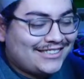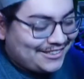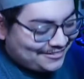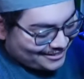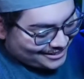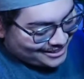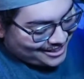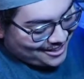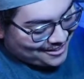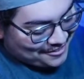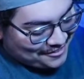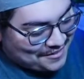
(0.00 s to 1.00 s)
here we
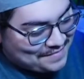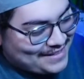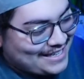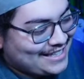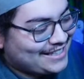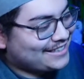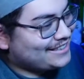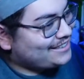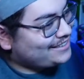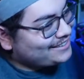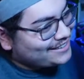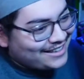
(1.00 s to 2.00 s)
go. I mean,
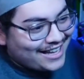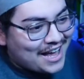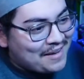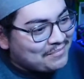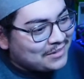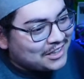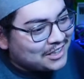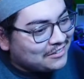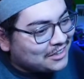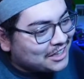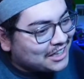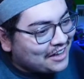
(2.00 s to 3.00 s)

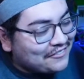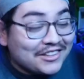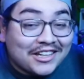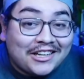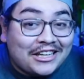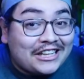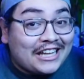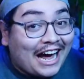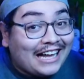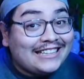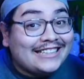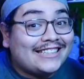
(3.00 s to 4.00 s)
episode 7,
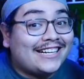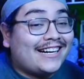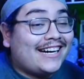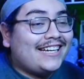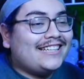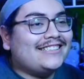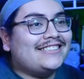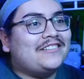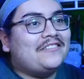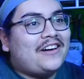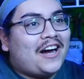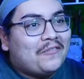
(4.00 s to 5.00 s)
solid, all right?
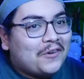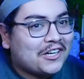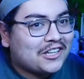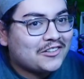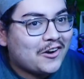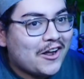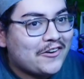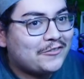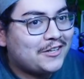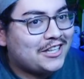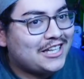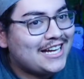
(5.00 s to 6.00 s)
I want to start off
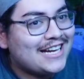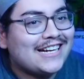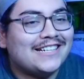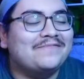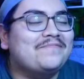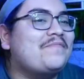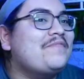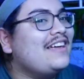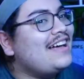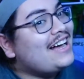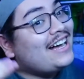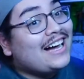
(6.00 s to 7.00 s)
with saying,
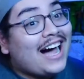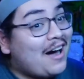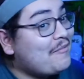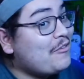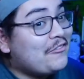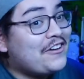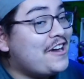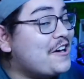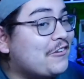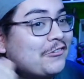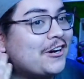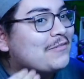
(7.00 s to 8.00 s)
I'm over
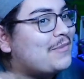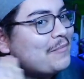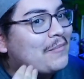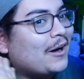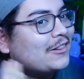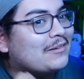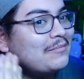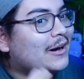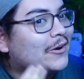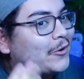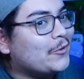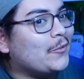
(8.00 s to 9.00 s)
here running my mouth about